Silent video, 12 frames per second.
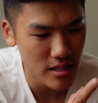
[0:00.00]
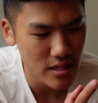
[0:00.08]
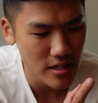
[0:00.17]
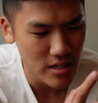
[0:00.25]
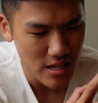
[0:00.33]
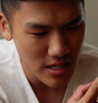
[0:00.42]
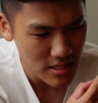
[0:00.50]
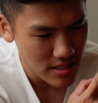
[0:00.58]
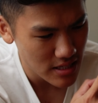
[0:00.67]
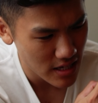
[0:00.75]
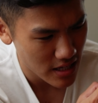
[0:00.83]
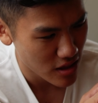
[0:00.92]
the
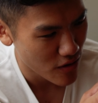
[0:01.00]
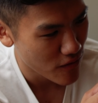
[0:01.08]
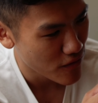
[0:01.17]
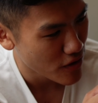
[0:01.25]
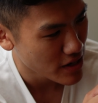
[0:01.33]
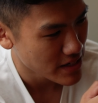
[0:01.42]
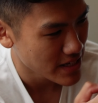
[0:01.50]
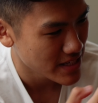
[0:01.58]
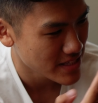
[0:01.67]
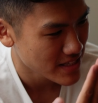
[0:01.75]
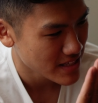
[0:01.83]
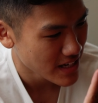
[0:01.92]
Nisi at the front
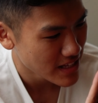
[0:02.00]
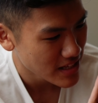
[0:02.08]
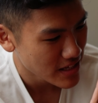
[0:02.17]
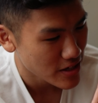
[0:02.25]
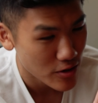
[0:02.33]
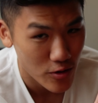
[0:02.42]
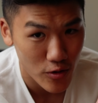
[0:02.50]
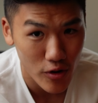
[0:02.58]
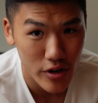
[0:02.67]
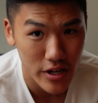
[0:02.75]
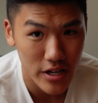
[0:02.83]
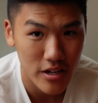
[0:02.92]
is slightly
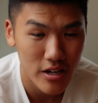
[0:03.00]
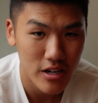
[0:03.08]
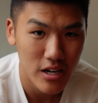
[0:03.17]
crooked.